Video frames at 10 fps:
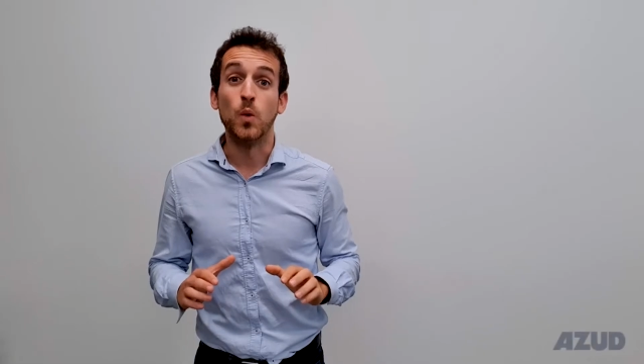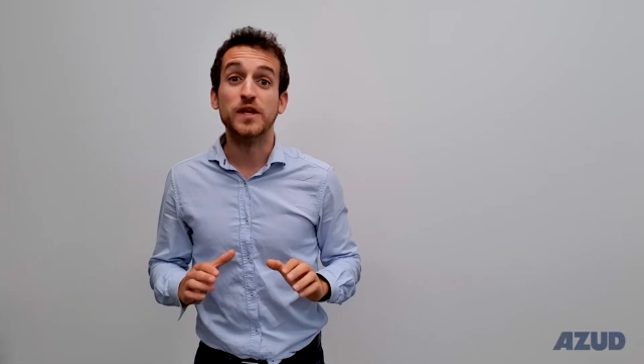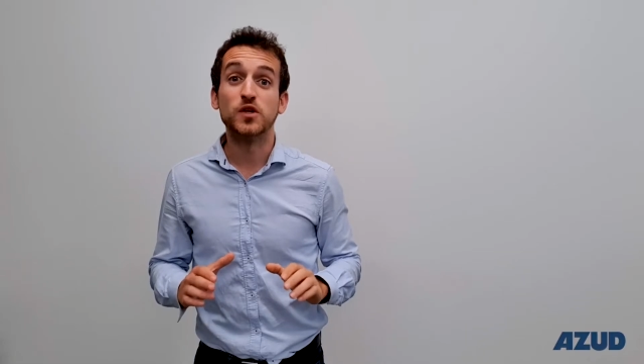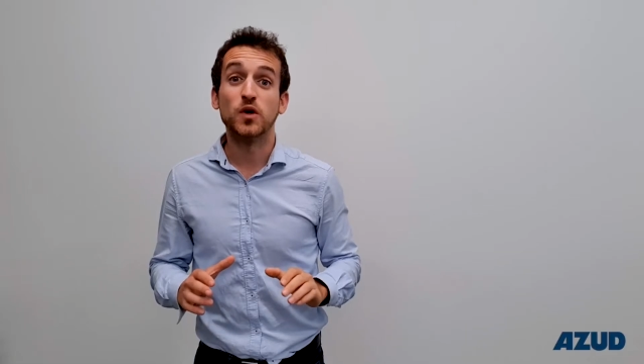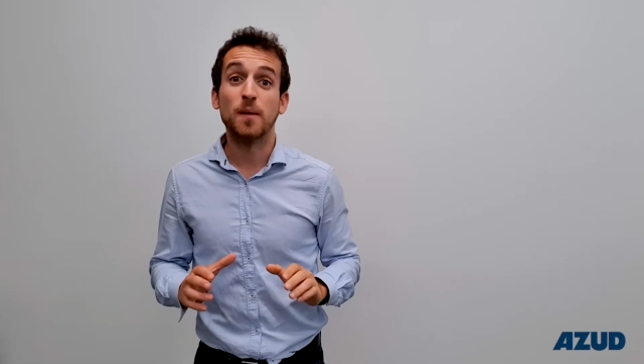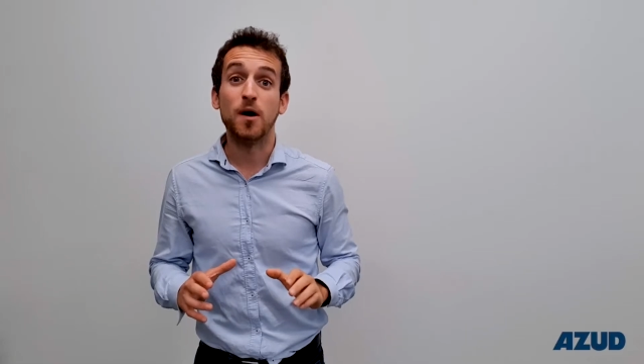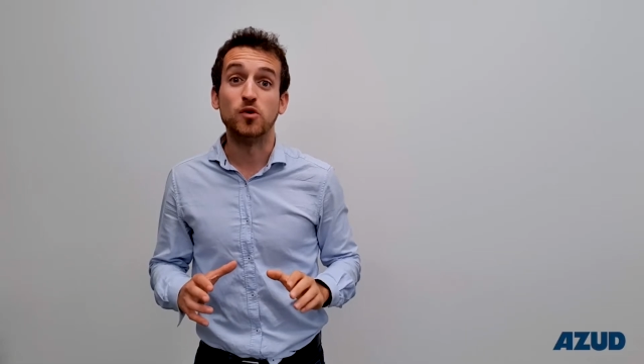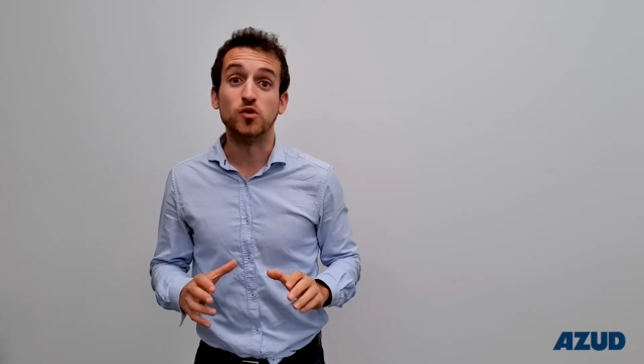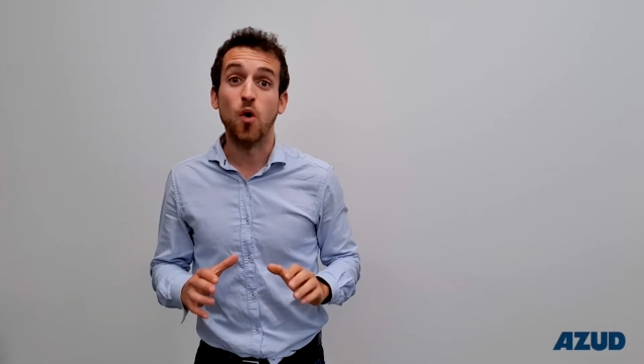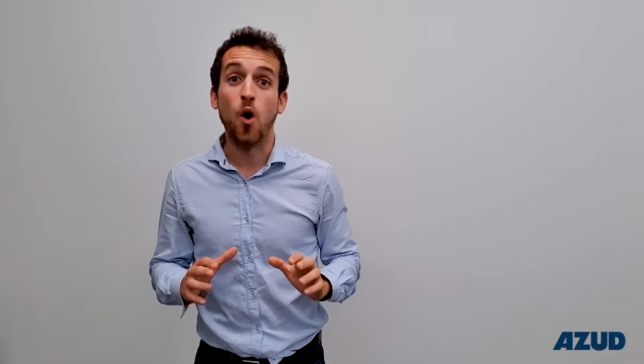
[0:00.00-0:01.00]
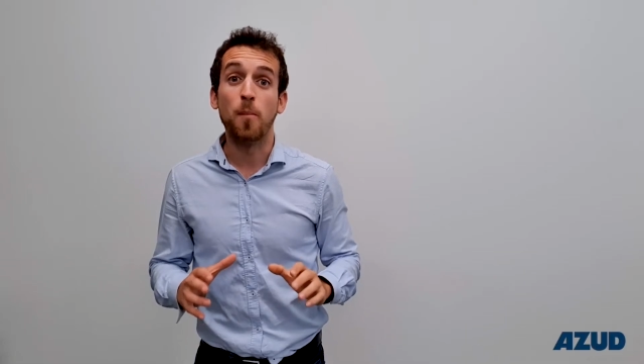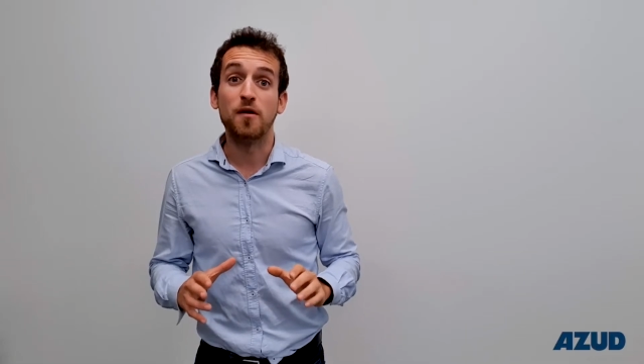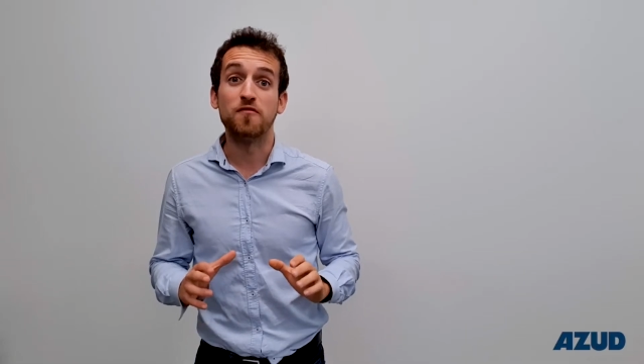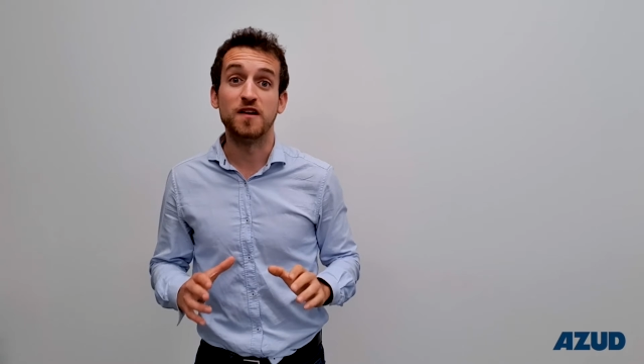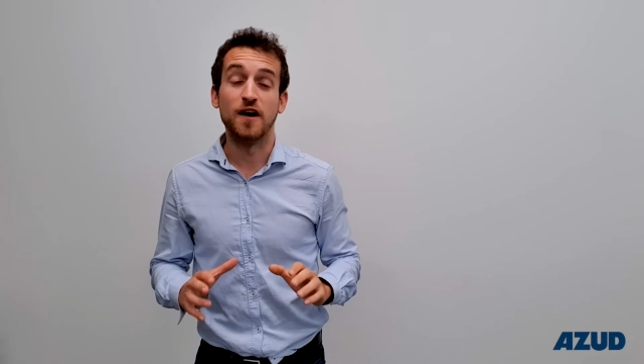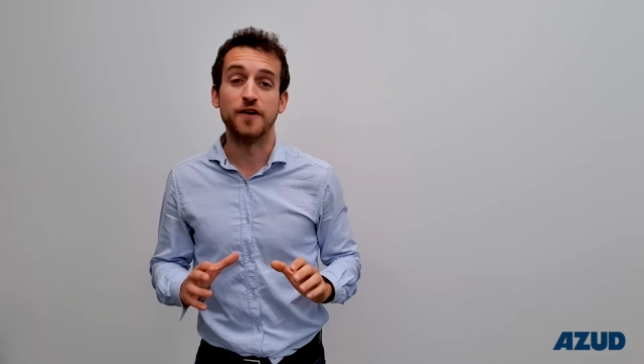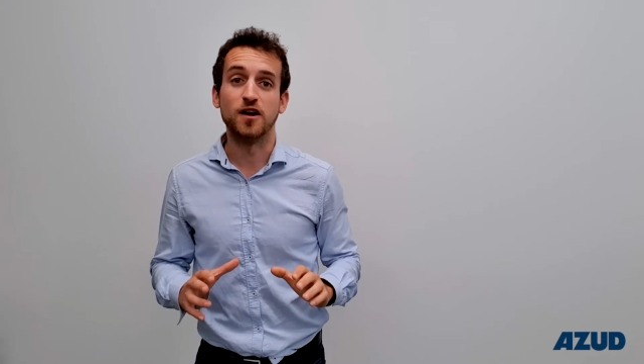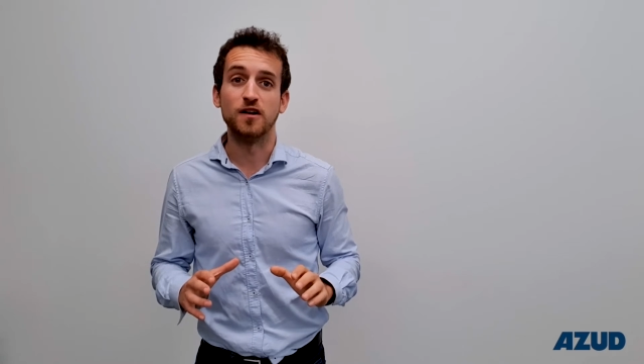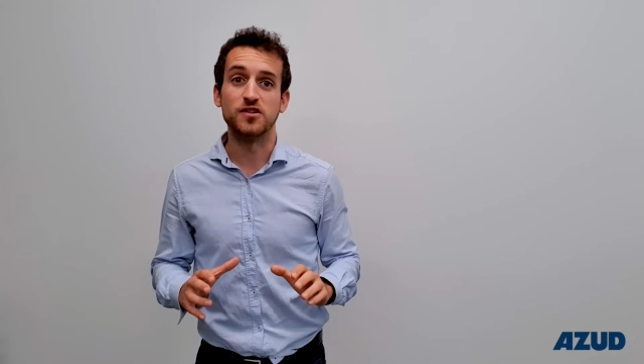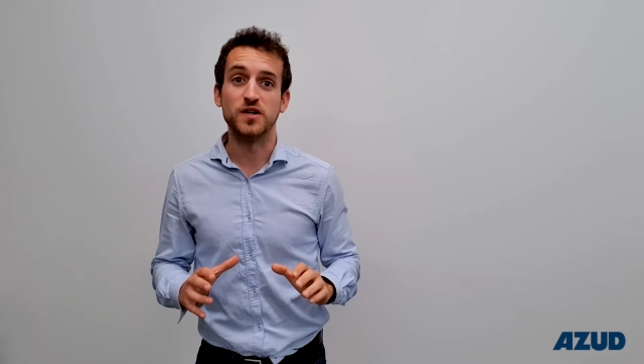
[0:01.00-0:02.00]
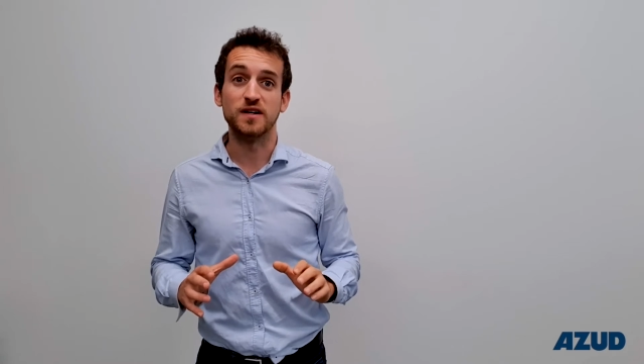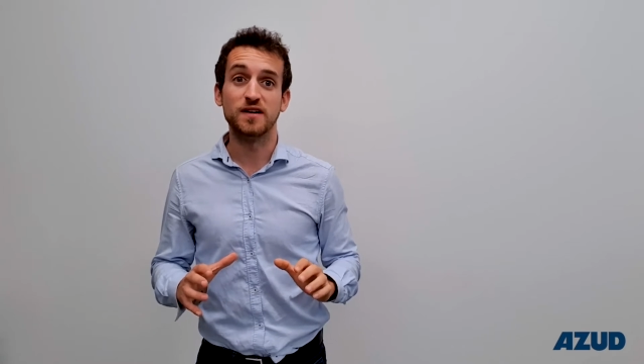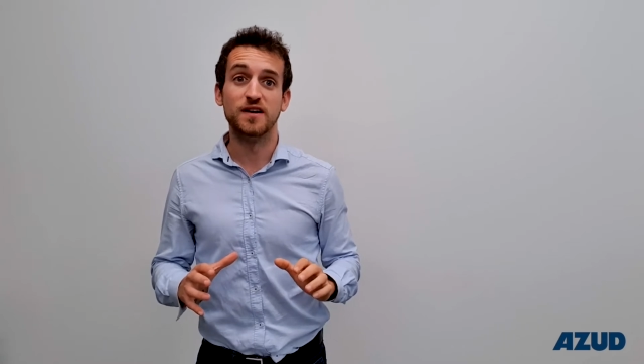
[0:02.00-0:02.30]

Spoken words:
we talk about open field agriculture,